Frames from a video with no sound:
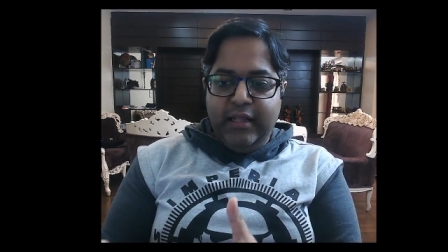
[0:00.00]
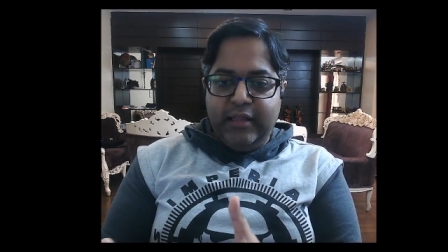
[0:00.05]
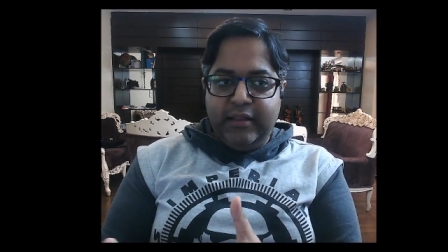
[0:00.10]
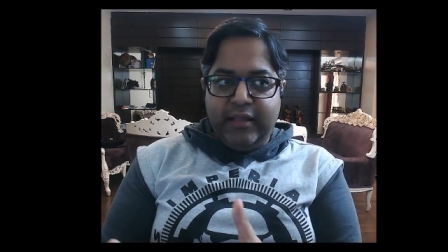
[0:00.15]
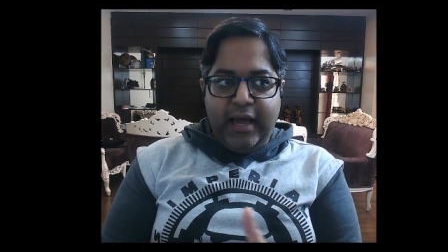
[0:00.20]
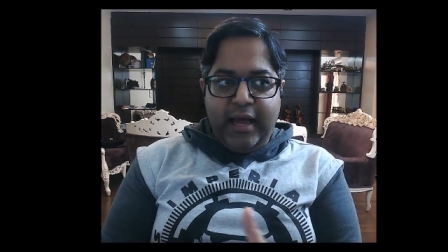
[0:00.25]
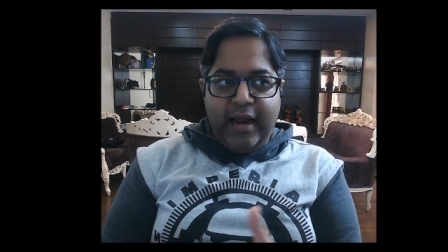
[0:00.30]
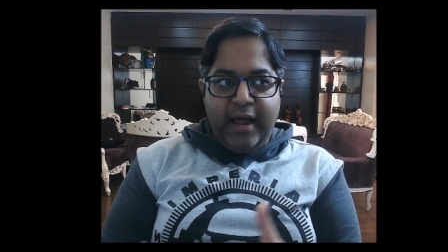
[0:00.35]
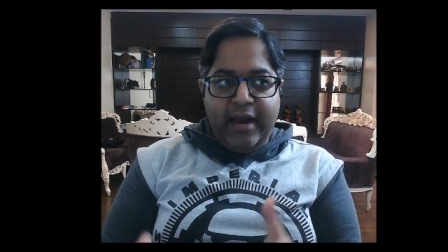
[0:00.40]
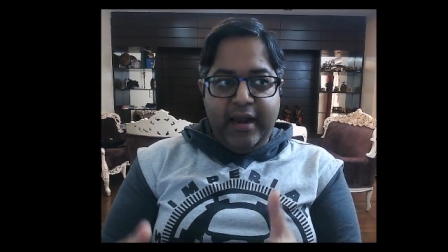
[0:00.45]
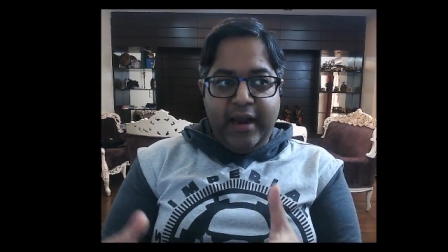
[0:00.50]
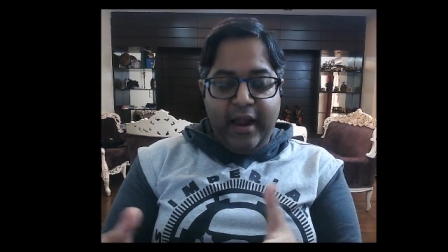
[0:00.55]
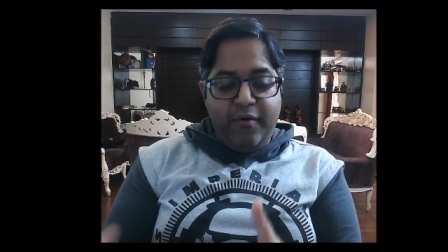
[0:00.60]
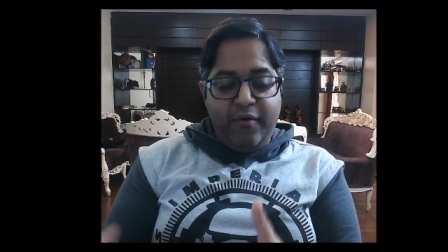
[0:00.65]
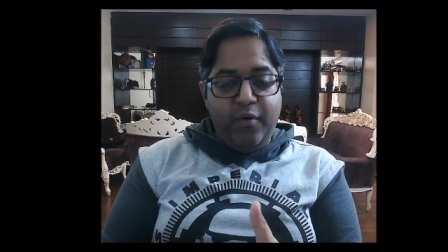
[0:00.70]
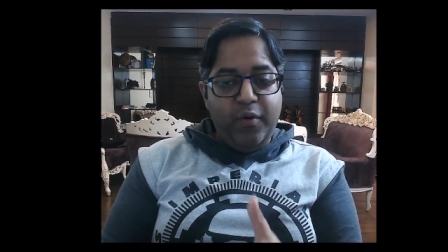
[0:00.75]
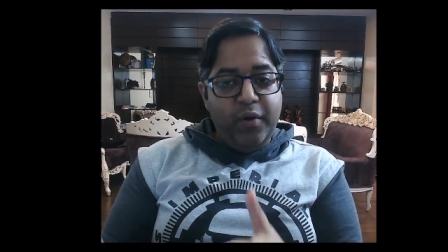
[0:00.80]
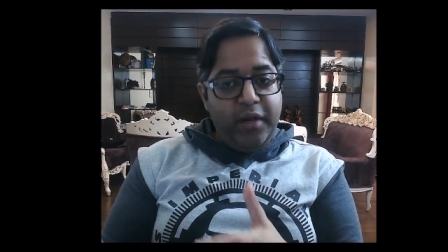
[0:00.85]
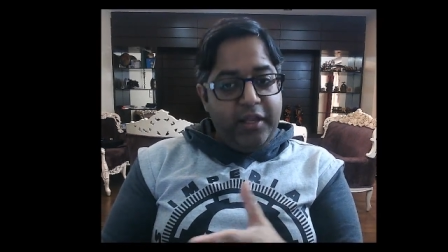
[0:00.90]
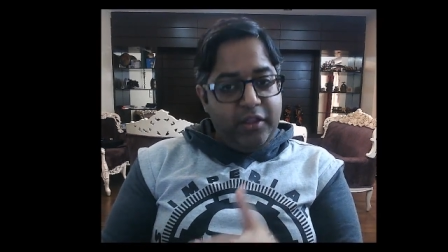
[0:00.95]
that I'd never
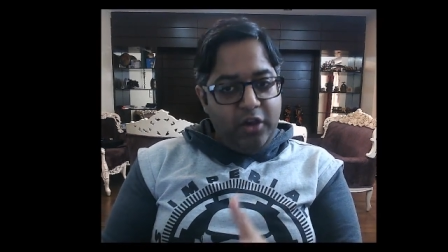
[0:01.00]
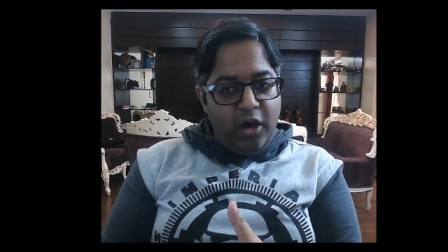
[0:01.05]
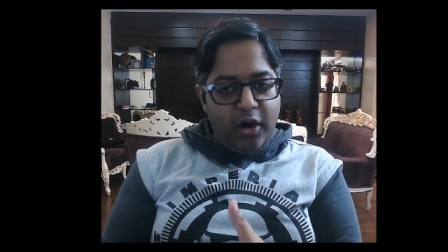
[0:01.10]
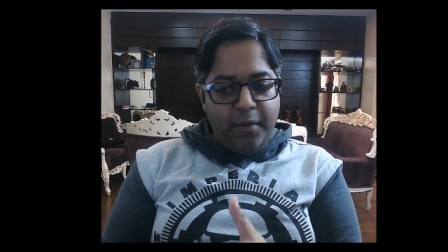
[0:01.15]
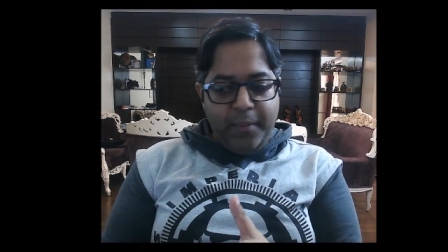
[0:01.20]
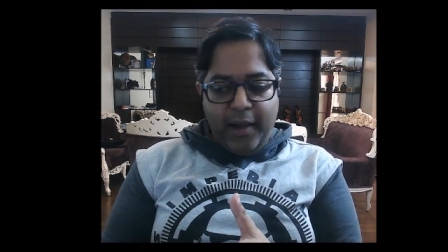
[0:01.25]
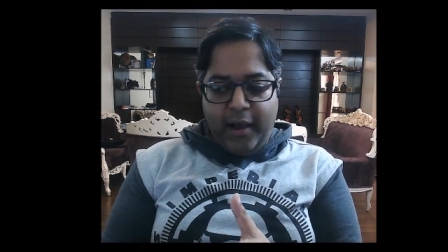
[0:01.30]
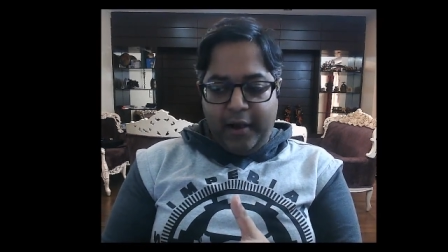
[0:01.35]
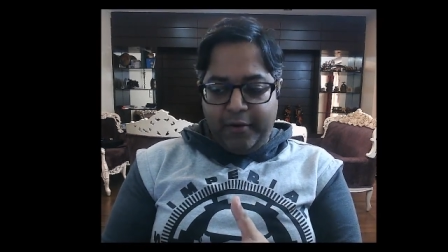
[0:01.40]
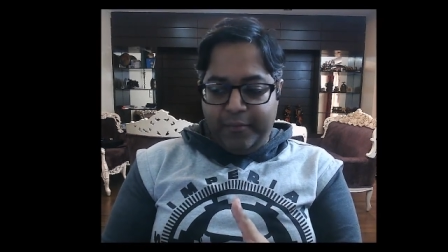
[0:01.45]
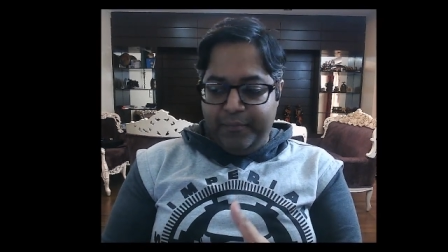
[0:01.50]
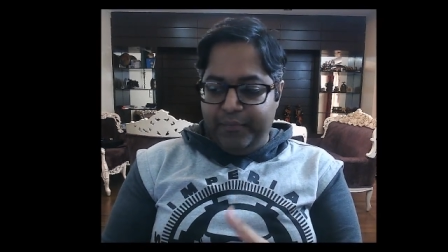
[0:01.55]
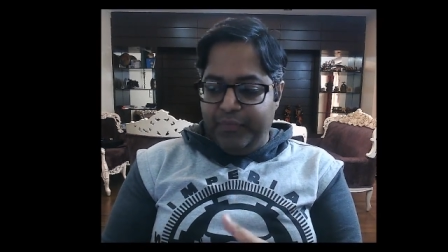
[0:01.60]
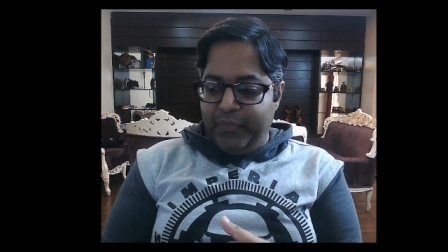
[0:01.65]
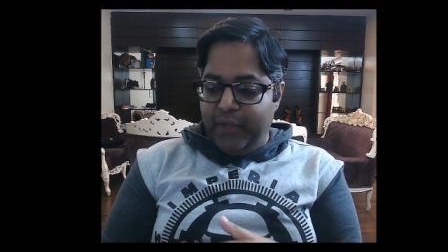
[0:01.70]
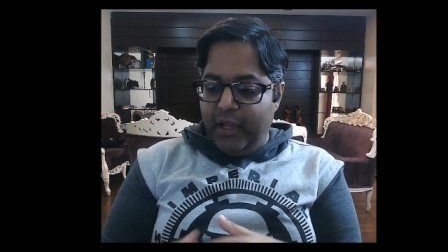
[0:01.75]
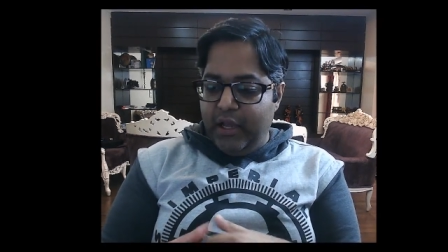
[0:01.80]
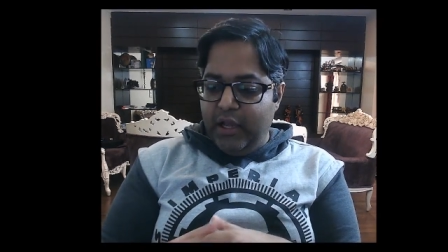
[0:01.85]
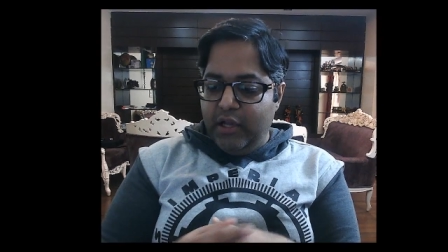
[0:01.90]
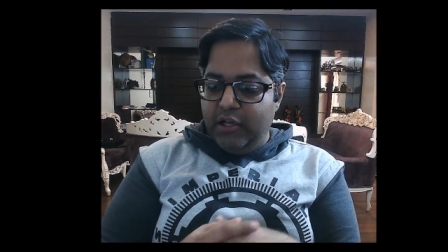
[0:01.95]
really thought about.
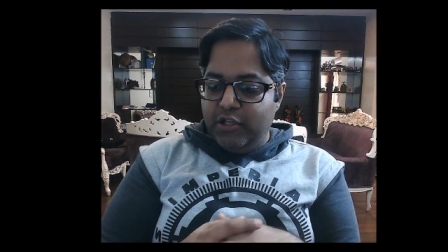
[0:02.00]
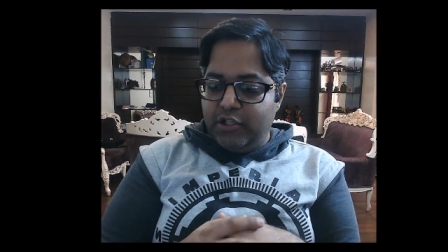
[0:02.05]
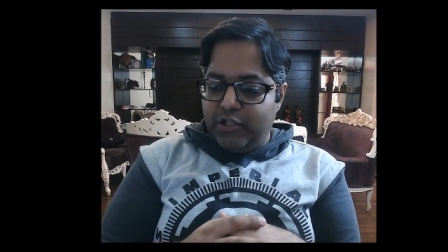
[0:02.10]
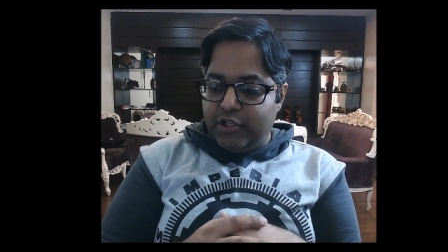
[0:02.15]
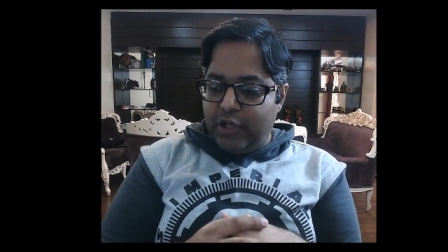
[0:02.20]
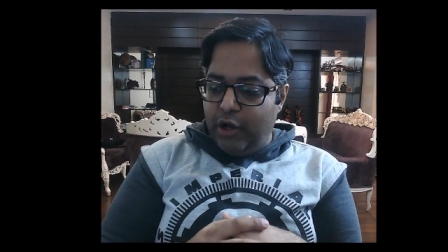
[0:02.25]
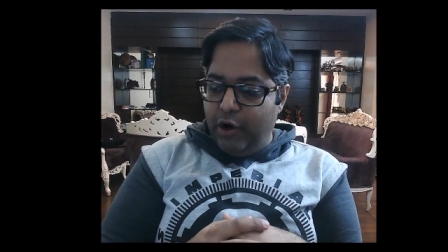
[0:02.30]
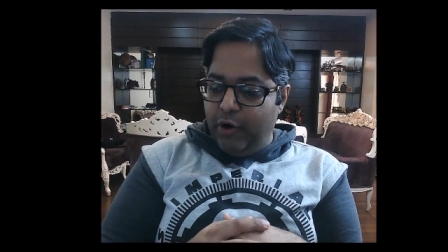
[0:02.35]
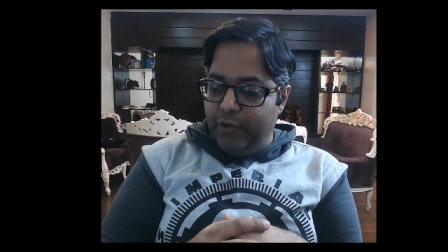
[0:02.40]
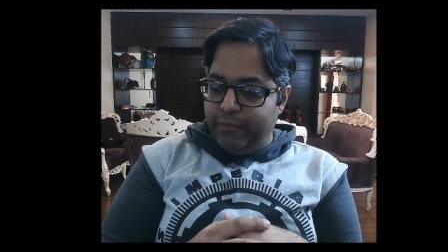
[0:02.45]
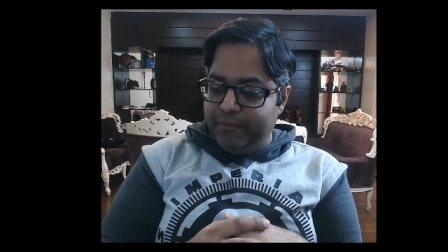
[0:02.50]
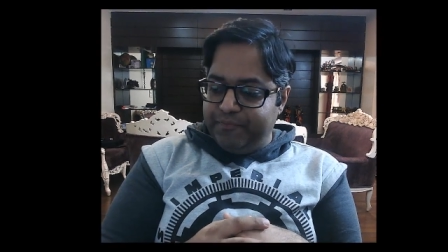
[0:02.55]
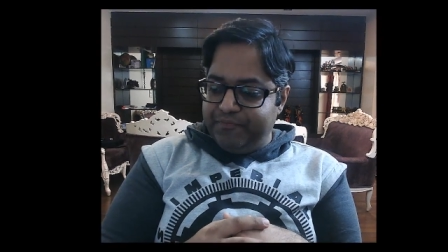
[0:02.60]
So